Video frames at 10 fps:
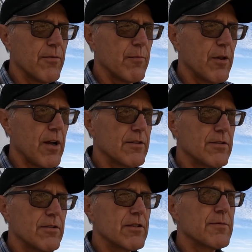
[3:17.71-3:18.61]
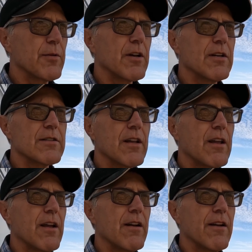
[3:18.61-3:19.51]
from last year just because I
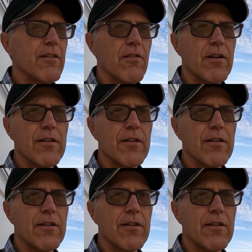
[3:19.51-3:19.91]
can't handle